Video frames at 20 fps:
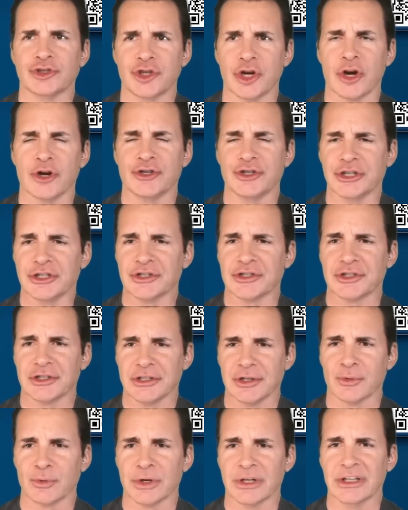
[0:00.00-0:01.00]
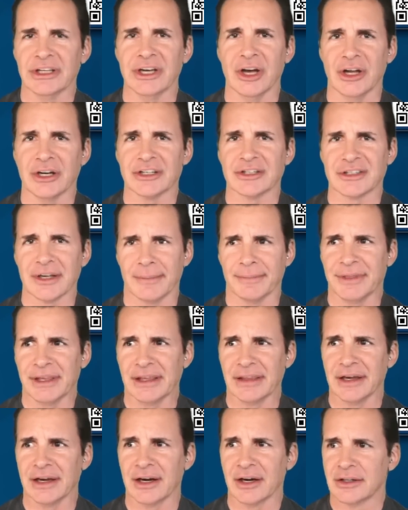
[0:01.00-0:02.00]
churches. You're really onto
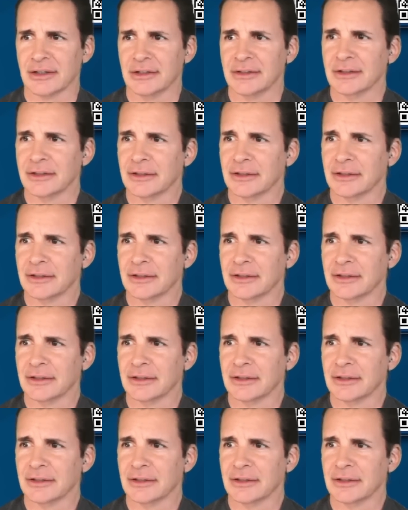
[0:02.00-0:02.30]
something there.